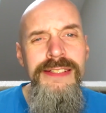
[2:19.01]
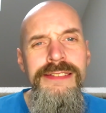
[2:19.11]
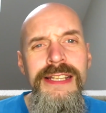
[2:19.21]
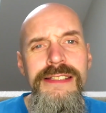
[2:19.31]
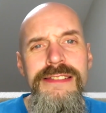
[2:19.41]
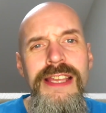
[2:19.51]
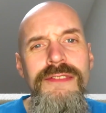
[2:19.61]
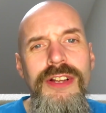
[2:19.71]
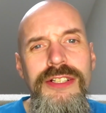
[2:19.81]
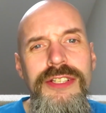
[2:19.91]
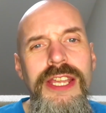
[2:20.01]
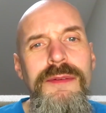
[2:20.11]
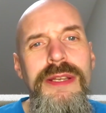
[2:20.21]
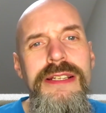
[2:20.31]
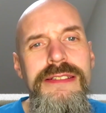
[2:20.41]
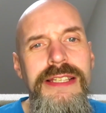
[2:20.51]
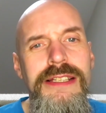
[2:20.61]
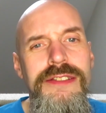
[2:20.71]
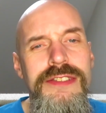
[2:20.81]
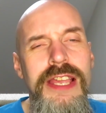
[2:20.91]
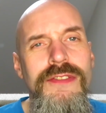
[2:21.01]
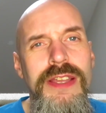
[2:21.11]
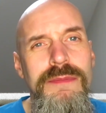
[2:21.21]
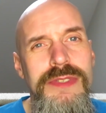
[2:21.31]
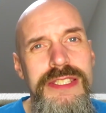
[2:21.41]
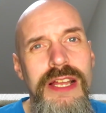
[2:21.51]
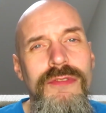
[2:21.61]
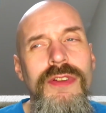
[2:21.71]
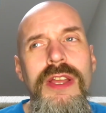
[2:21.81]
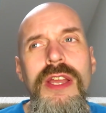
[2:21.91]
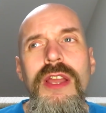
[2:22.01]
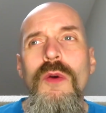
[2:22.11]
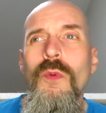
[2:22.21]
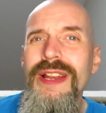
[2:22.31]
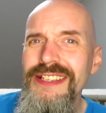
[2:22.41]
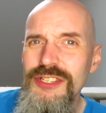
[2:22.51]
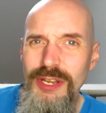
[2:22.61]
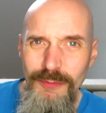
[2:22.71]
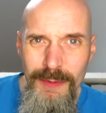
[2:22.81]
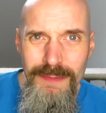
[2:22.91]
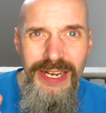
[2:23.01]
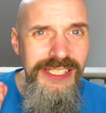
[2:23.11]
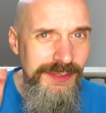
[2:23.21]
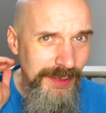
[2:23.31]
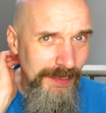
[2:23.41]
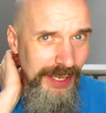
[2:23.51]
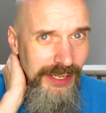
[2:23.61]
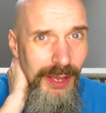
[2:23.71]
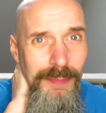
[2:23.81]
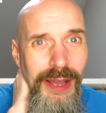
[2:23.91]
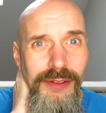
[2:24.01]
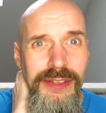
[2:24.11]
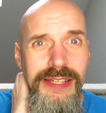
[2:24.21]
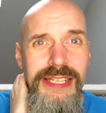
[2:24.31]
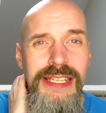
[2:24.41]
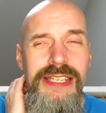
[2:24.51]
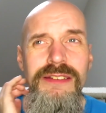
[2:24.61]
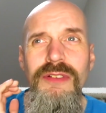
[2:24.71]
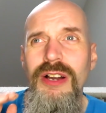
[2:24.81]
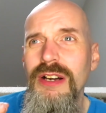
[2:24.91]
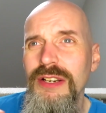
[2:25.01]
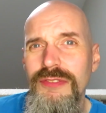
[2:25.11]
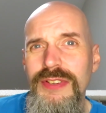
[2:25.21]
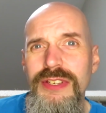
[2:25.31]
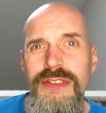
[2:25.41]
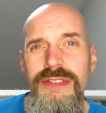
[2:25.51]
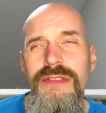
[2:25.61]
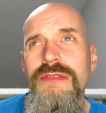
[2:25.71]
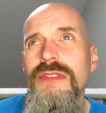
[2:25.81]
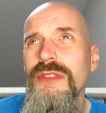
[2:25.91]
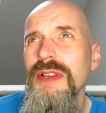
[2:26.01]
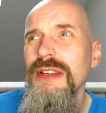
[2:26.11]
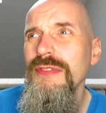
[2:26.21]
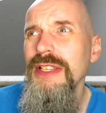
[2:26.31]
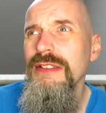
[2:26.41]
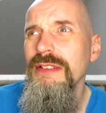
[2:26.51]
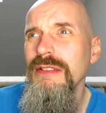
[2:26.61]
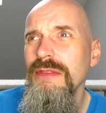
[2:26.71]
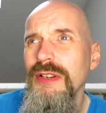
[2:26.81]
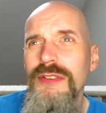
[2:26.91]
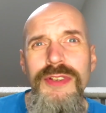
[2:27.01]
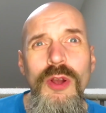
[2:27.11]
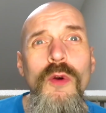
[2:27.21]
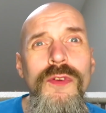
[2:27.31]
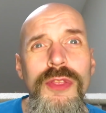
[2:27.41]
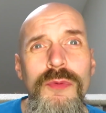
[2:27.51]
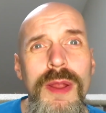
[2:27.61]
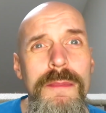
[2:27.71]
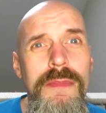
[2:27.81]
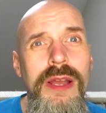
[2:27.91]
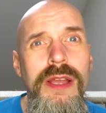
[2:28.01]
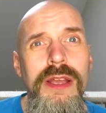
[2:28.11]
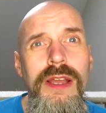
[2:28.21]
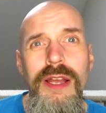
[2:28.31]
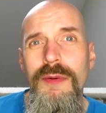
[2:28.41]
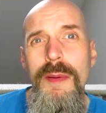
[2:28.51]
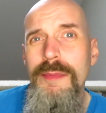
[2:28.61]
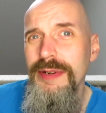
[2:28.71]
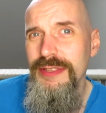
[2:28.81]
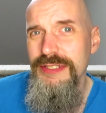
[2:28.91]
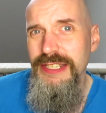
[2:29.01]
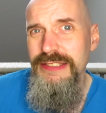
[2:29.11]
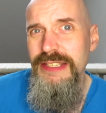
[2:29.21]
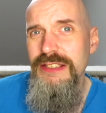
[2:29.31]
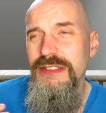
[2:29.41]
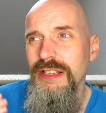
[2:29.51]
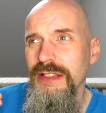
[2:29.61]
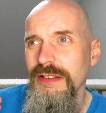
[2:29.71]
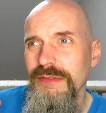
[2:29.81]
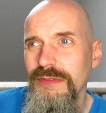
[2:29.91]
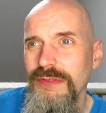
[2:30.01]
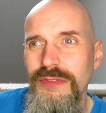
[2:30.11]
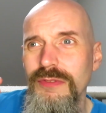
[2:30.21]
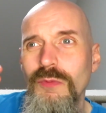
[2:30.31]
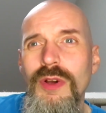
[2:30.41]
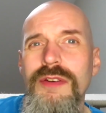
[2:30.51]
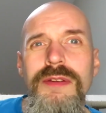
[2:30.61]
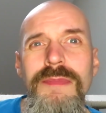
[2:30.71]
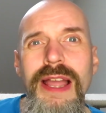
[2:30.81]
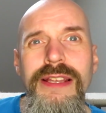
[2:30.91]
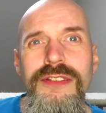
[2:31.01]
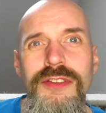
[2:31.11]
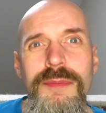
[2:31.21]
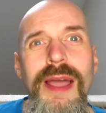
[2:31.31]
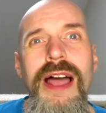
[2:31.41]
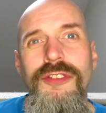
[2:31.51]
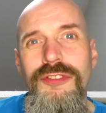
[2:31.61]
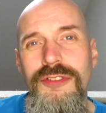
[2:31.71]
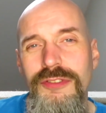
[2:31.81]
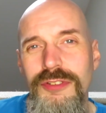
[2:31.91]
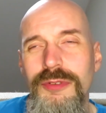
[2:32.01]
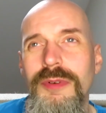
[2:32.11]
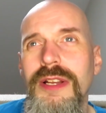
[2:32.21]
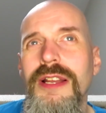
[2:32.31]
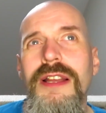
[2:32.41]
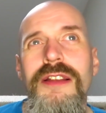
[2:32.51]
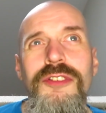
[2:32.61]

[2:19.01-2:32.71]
He doesn't get to save Dr. King, but he does get to save himself, which reminds me a bit about the 100 uh, feet, 300 feet, 100 feet over the rim. I uh, remember in the 60s, uh, wandering back into the past to